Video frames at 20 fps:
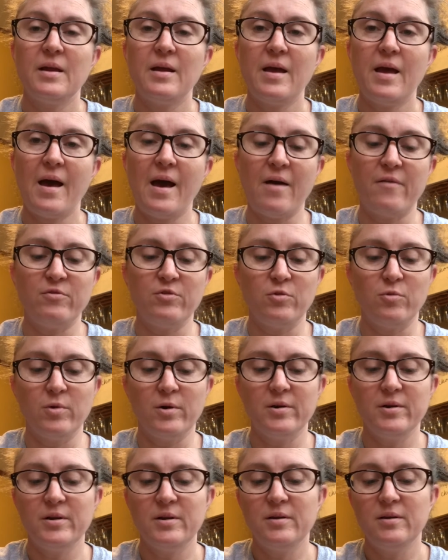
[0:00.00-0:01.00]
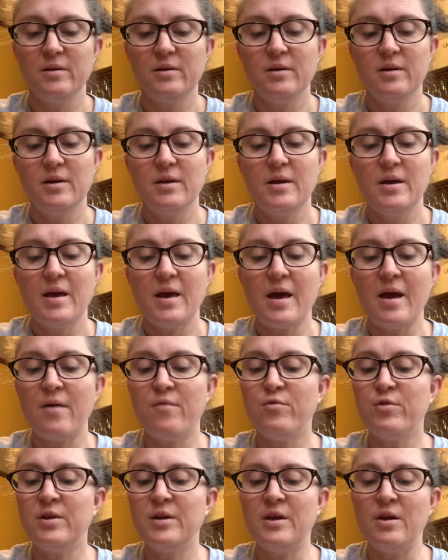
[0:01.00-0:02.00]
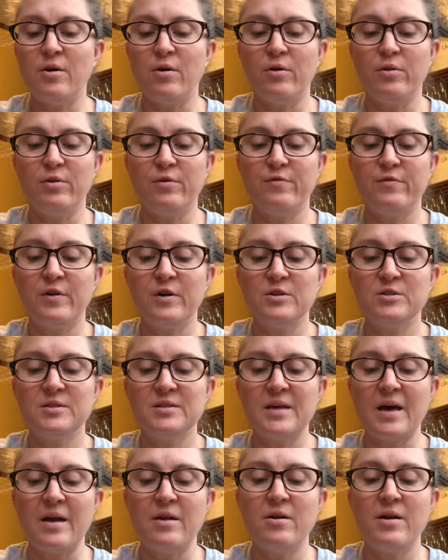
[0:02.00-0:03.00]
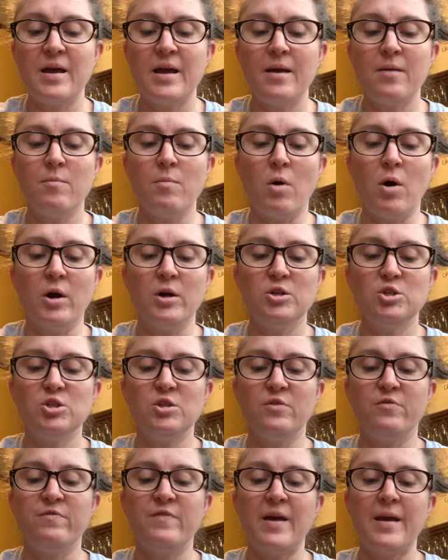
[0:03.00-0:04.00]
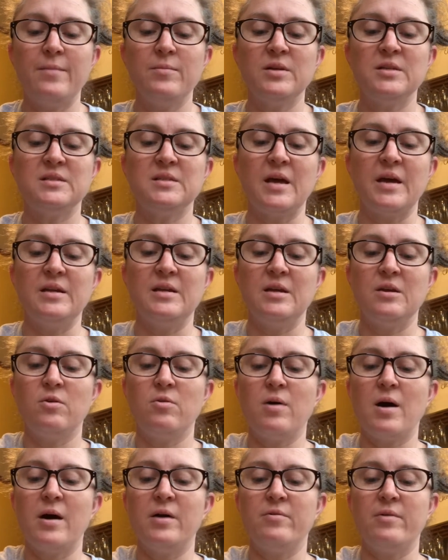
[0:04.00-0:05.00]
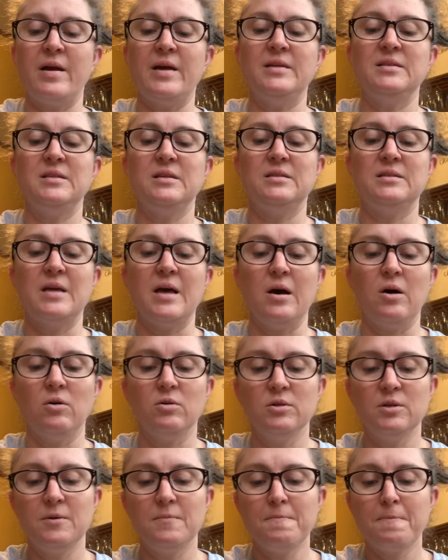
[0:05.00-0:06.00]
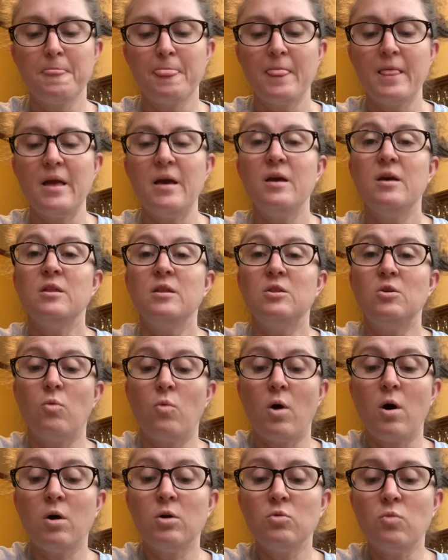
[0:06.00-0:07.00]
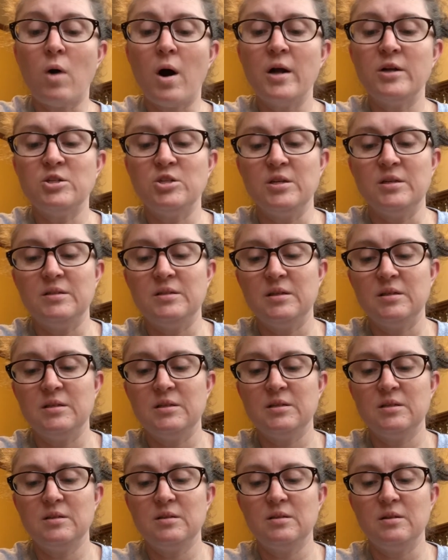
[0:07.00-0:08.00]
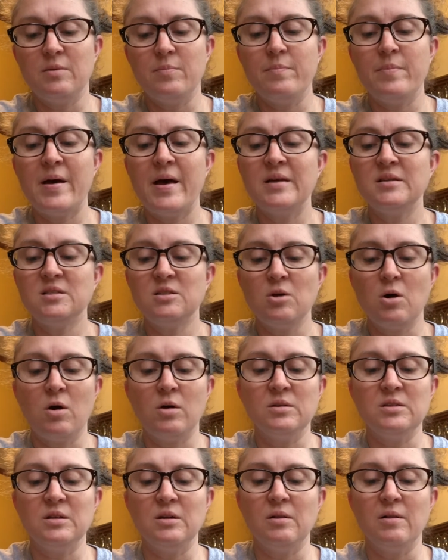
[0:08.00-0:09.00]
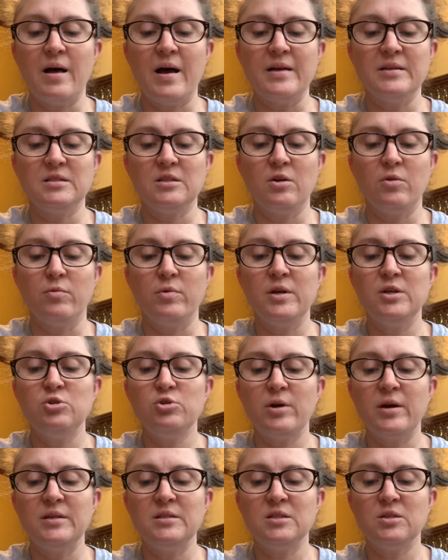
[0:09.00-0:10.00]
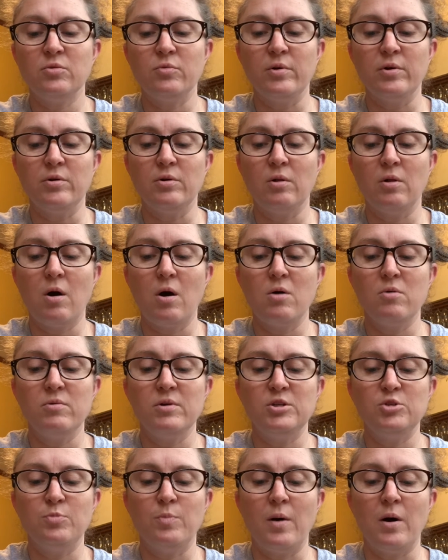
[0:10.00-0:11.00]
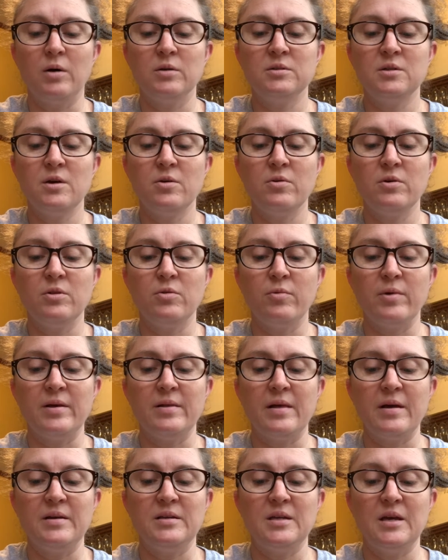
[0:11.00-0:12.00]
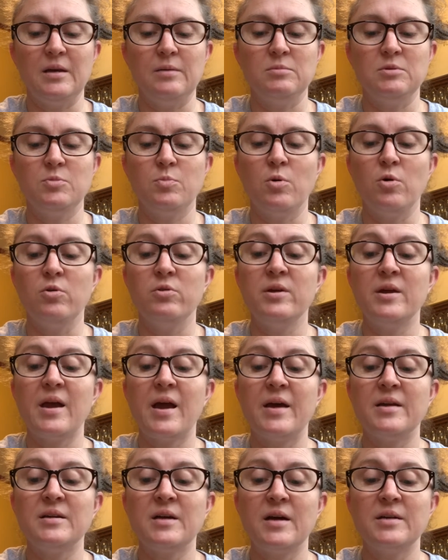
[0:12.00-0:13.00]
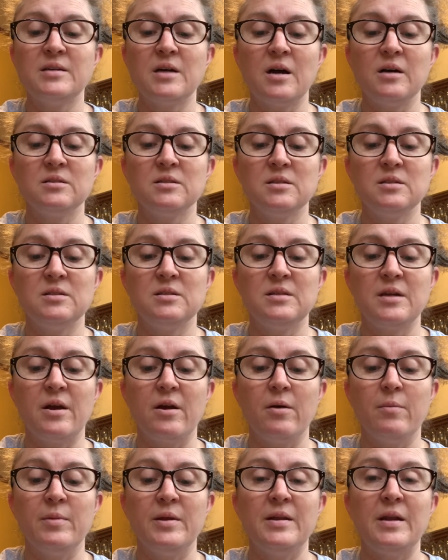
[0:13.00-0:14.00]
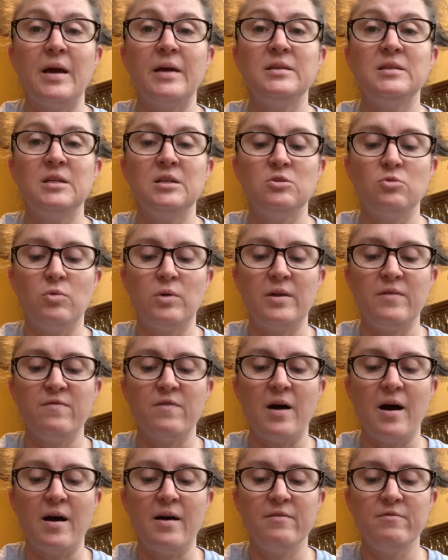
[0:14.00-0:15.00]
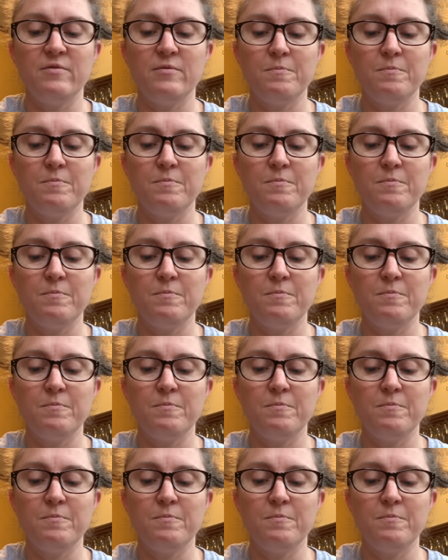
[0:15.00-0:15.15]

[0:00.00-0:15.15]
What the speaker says: Afterword. Every year on the first Saturday in March, the famous Iditarod race is held. The world watches as the best dogs in Alaska retrace the route along which Balto and the relay teams pulled the antitoxin serum in 1925.